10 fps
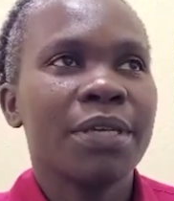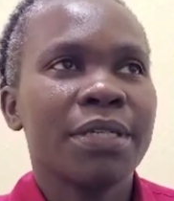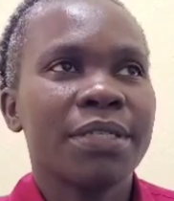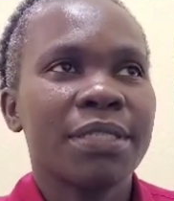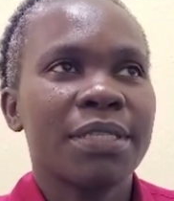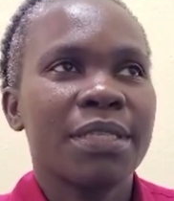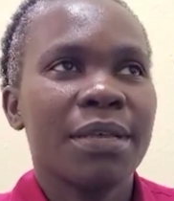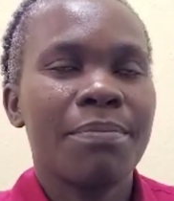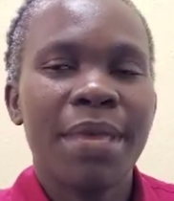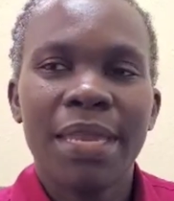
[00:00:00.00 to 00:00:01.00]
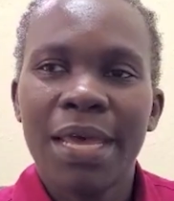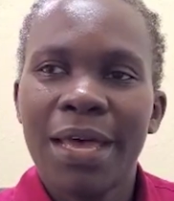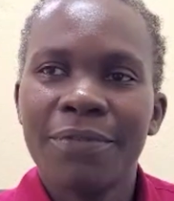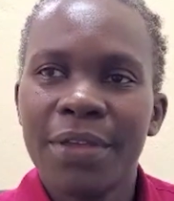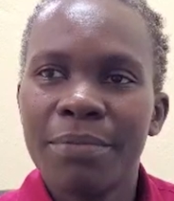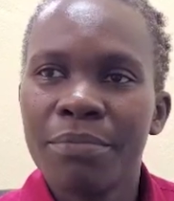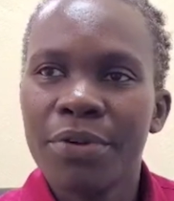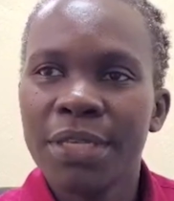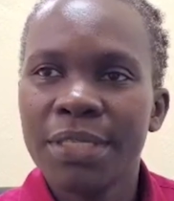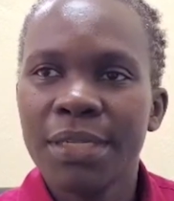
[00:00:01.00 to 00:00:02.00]
because the men have
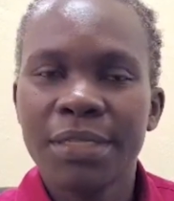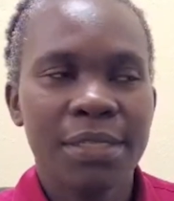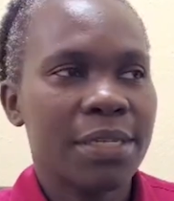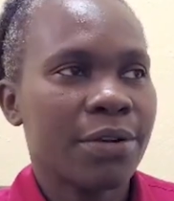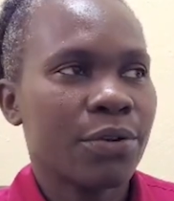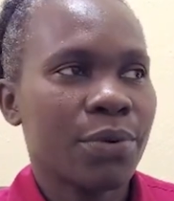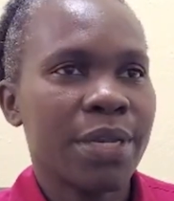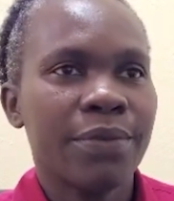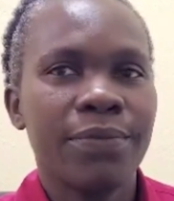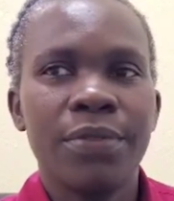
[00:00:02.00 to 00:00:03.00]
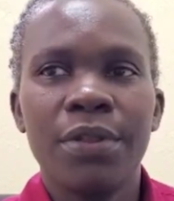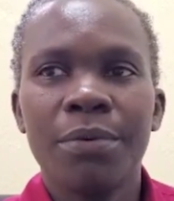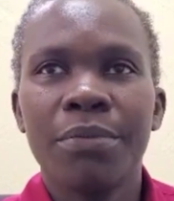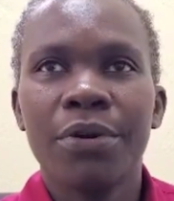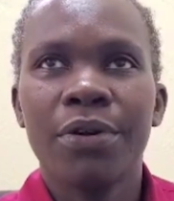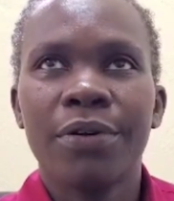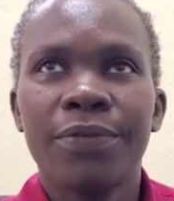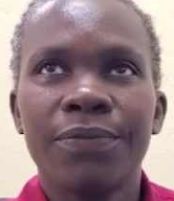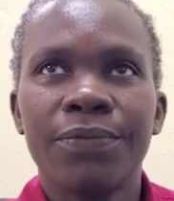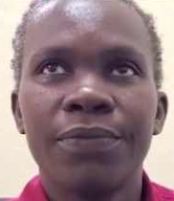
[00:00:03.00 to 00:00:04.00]
embraced us. There are quite a number
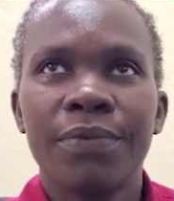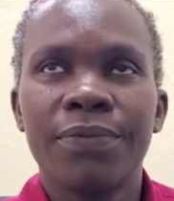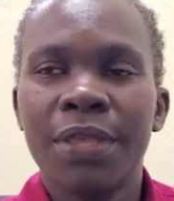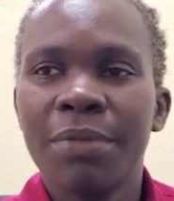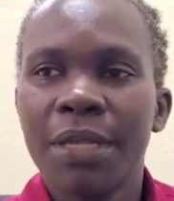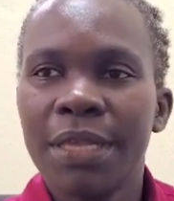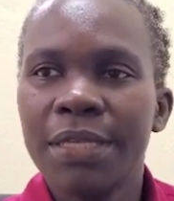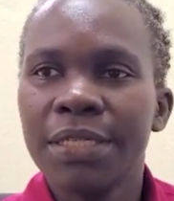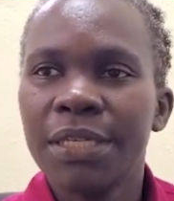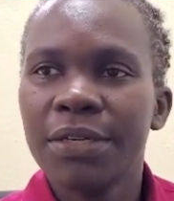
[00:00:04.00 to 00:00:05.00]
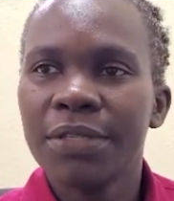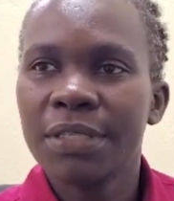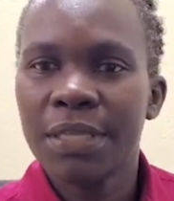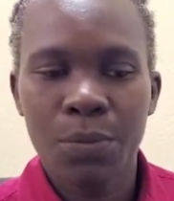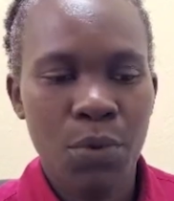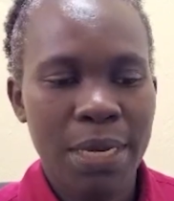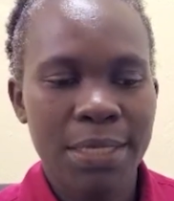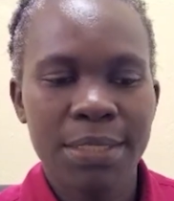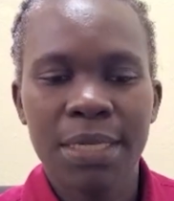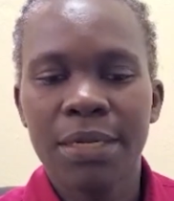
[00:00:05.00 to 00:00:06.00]
of female engineers. When I
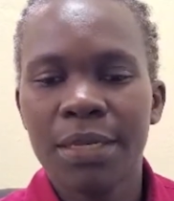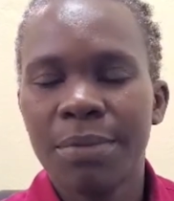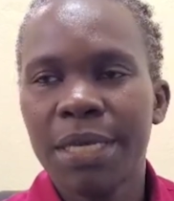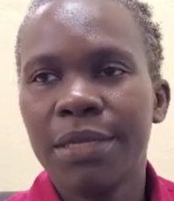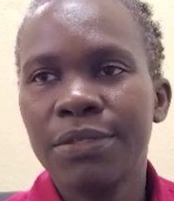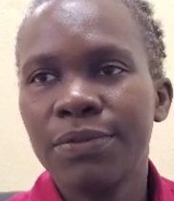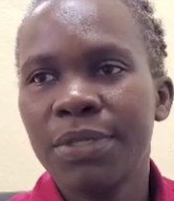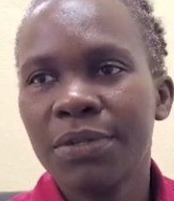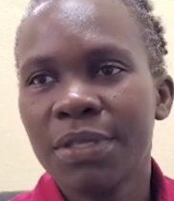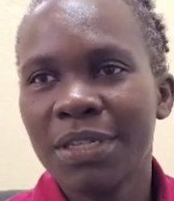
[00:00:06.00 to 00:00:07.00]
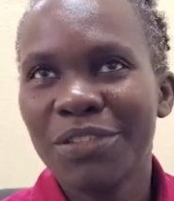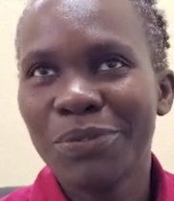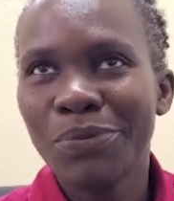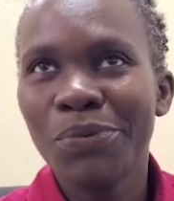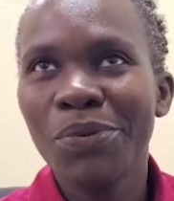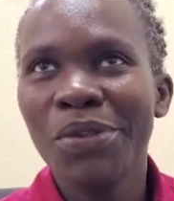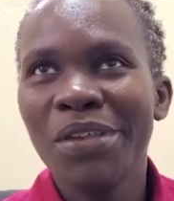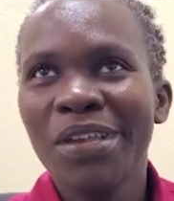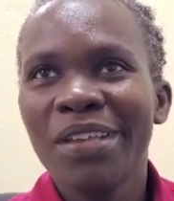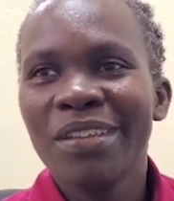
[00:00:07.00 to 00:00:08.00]
started back in 2002,
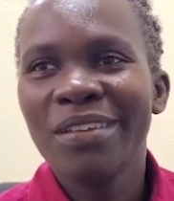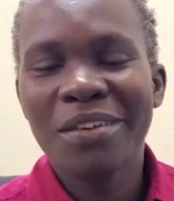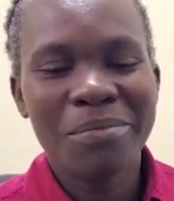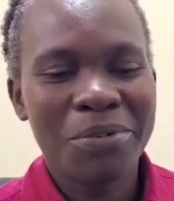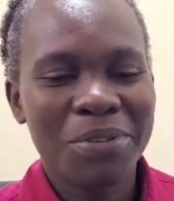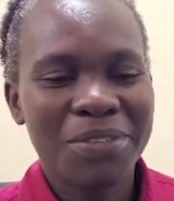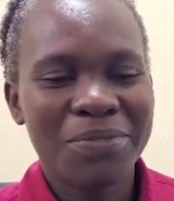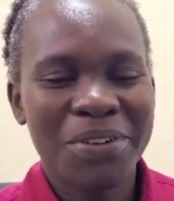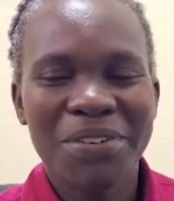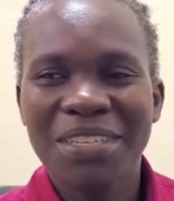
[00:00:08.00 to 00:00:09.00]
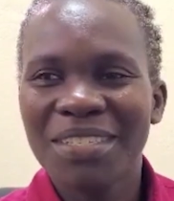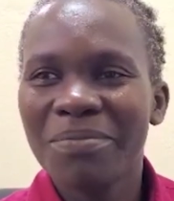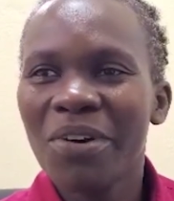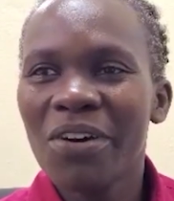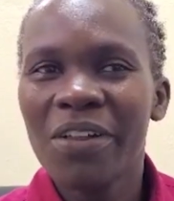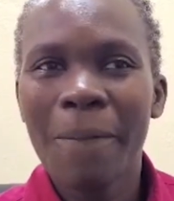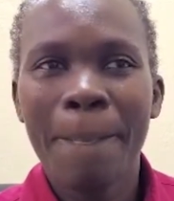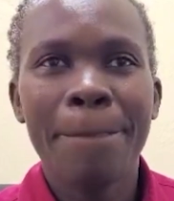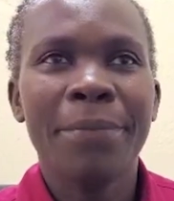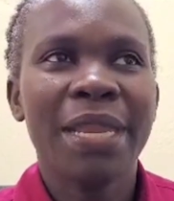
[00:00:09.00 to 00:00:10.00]
the number was very small,
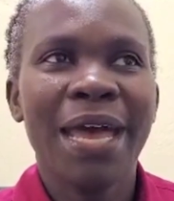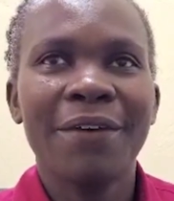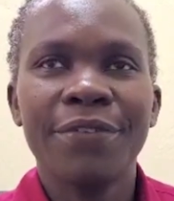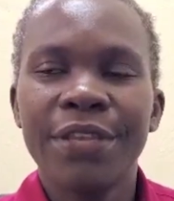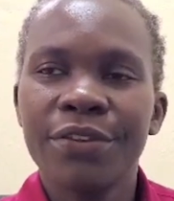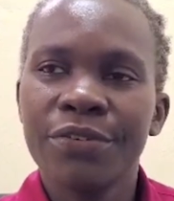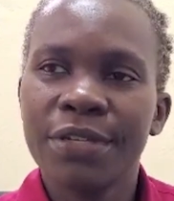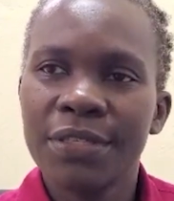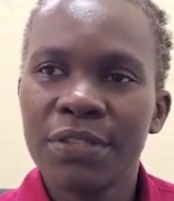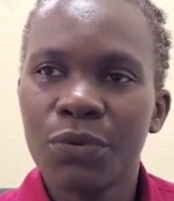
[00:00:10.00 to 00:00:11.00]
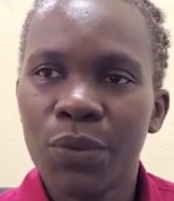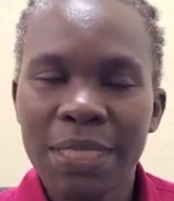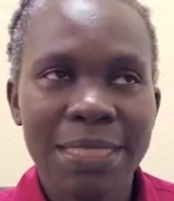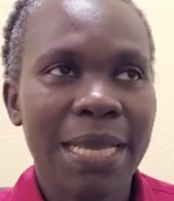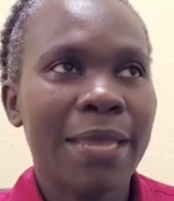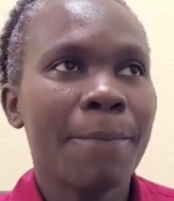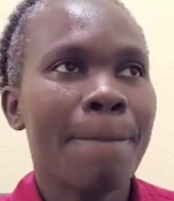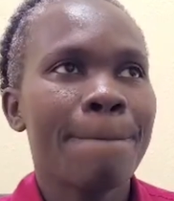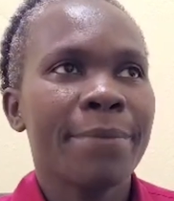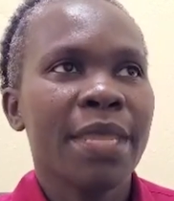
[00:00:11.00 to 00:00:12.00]
but have increased with time,